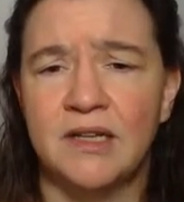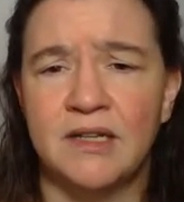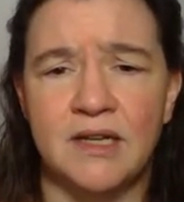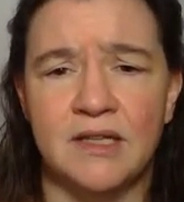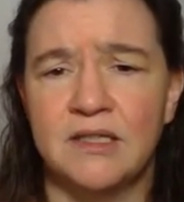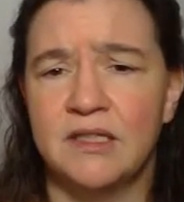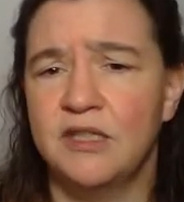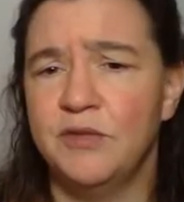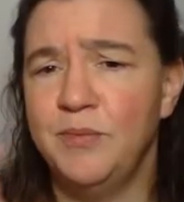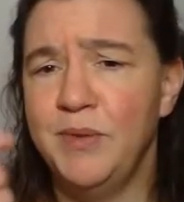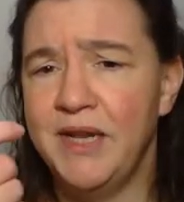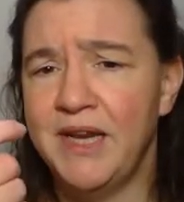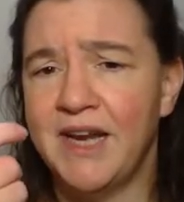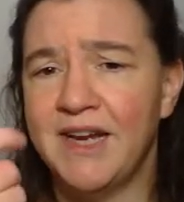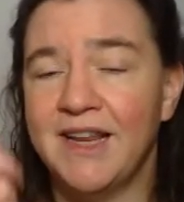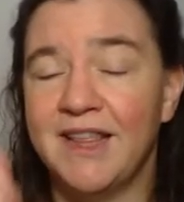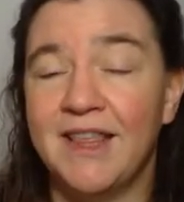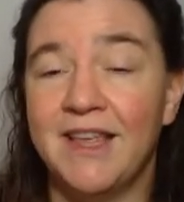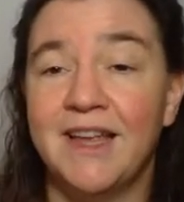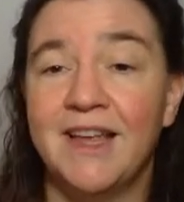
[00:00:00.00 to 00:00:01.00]
Does this mean
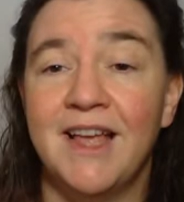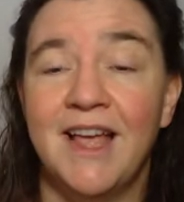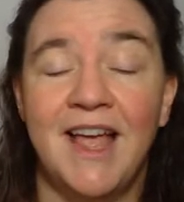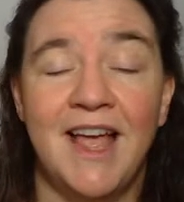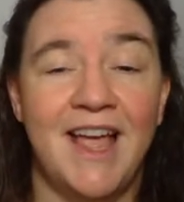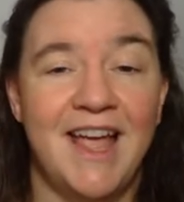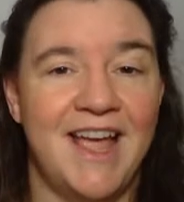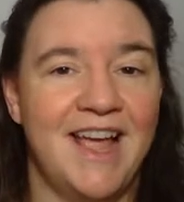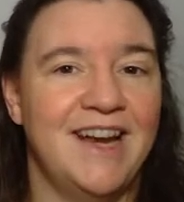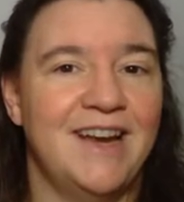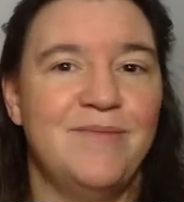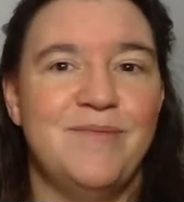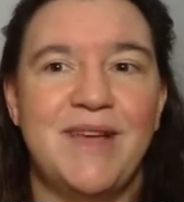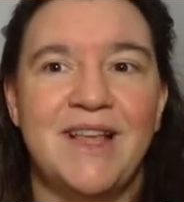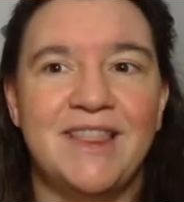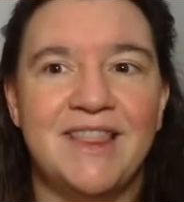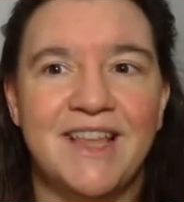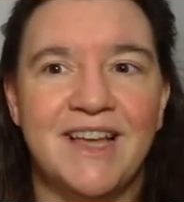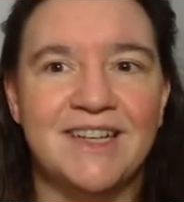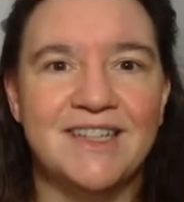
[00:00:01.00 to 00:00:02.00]
anything? And it
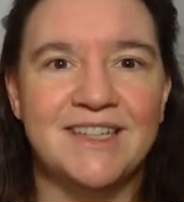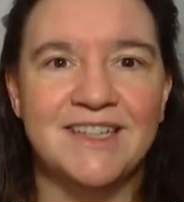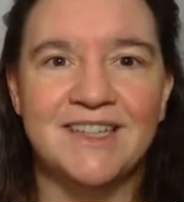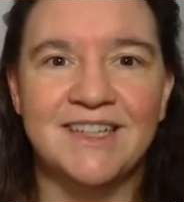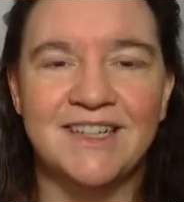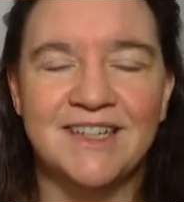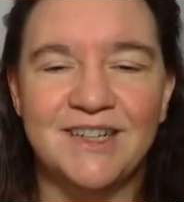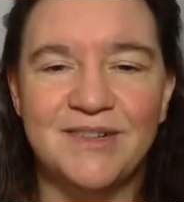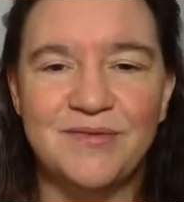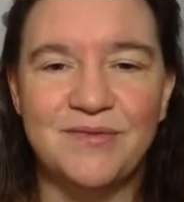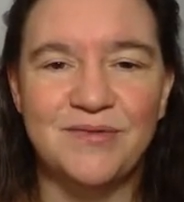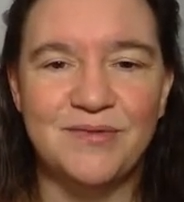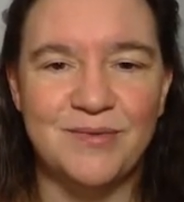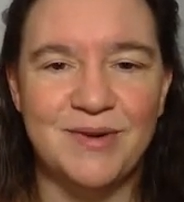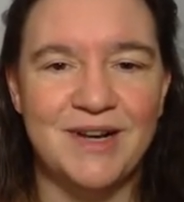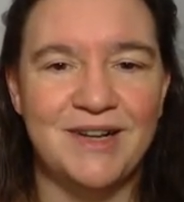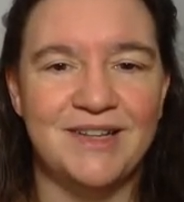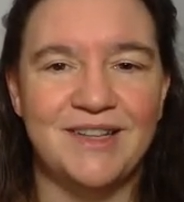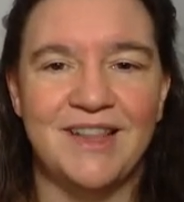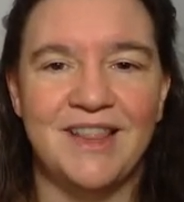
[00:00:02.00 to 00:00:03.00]
meant that, um,
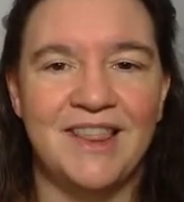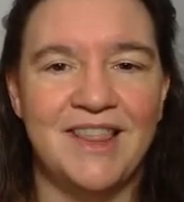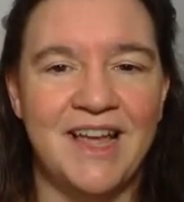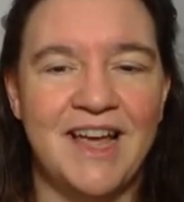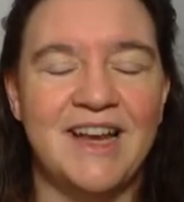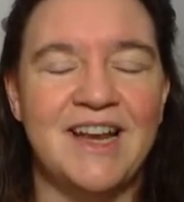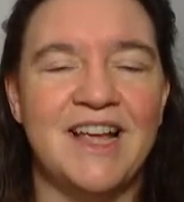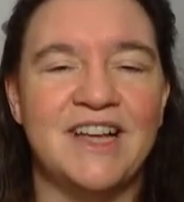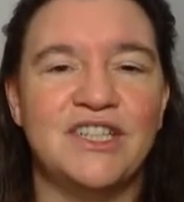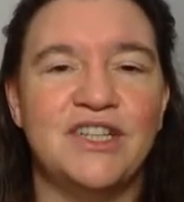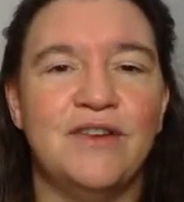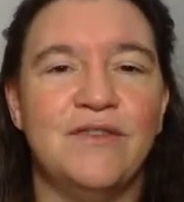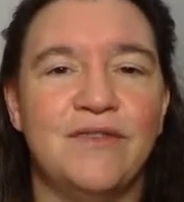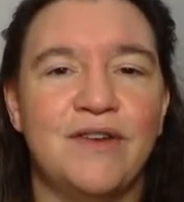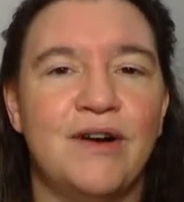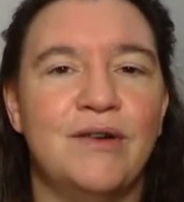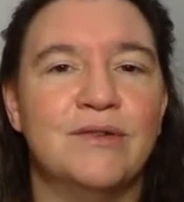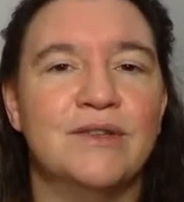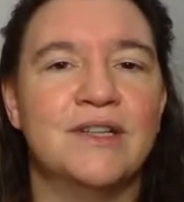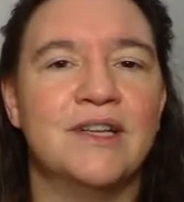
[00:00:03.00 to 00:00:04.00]
well, they had actually
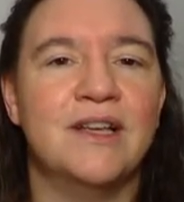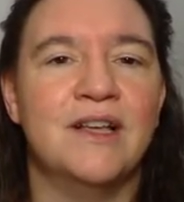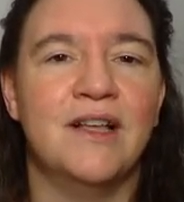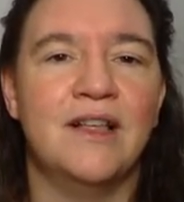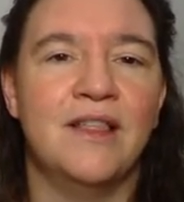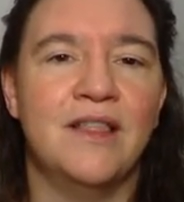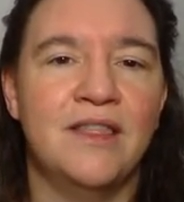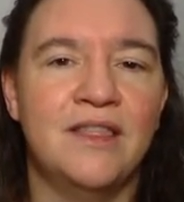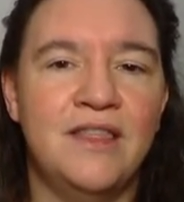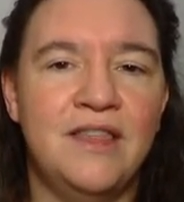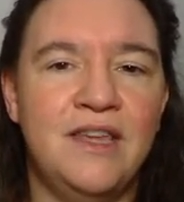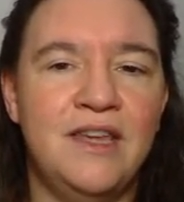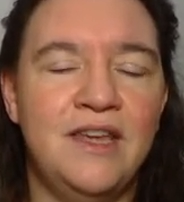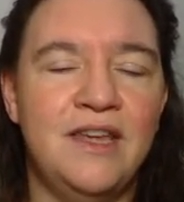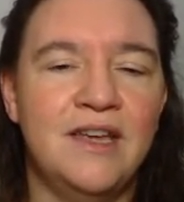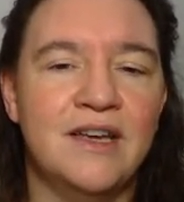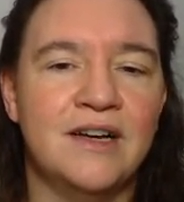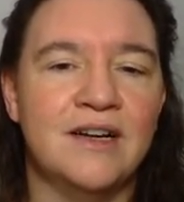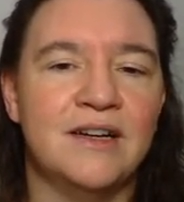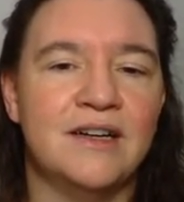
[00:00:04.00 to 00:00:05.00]
found
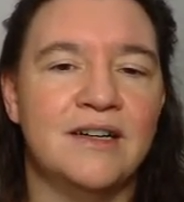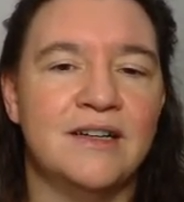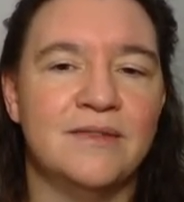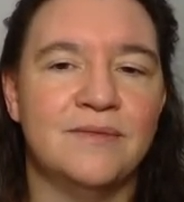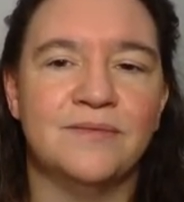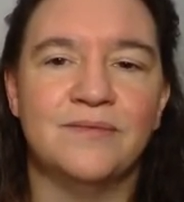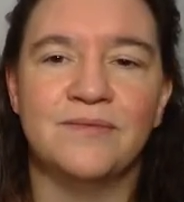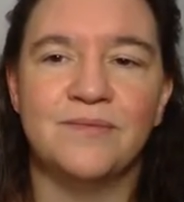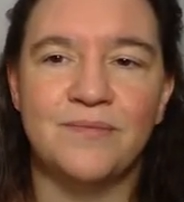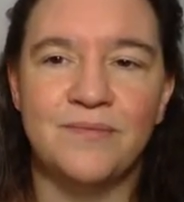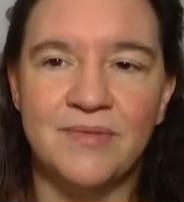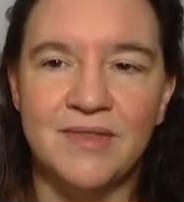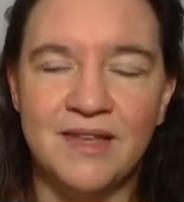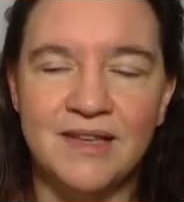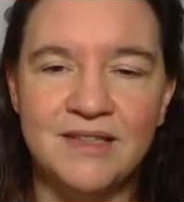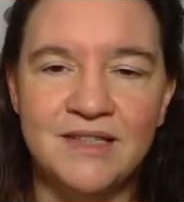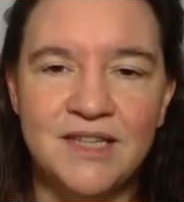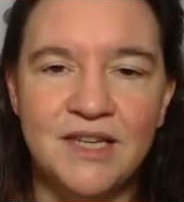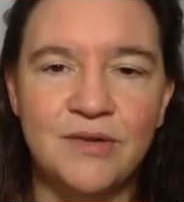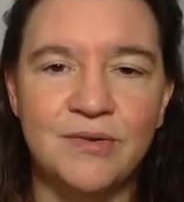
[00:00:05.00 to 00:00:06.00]
the um,
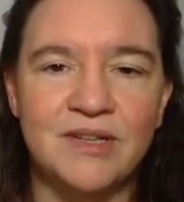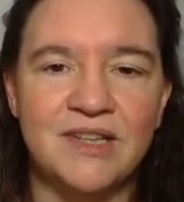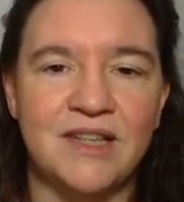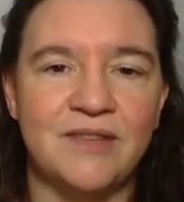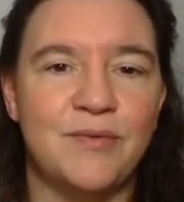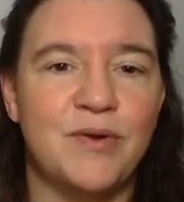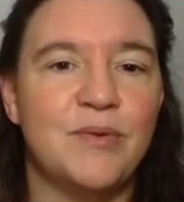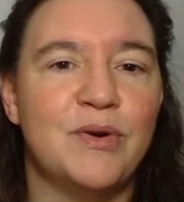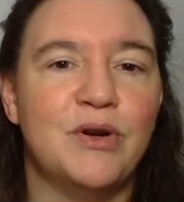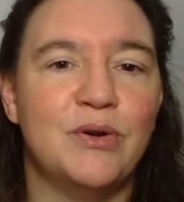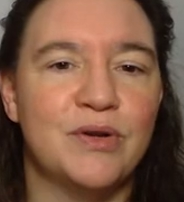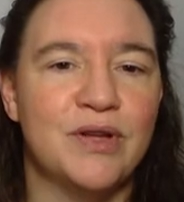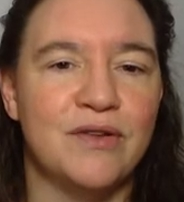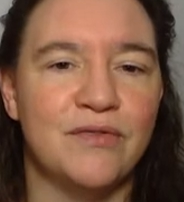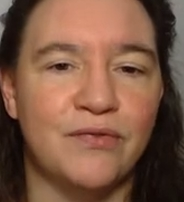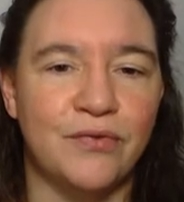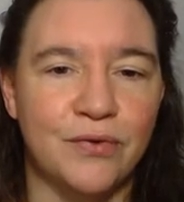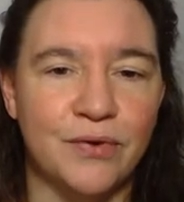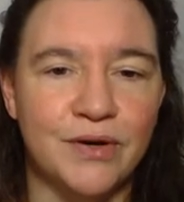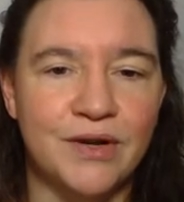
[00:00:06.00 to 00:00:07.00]
secret that we were looking
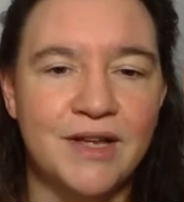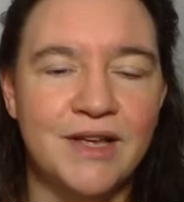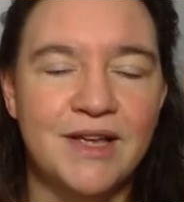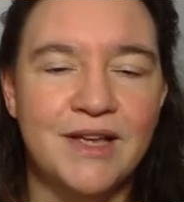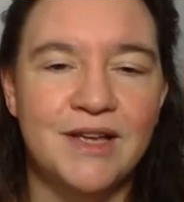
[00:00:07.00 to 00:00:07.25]
for.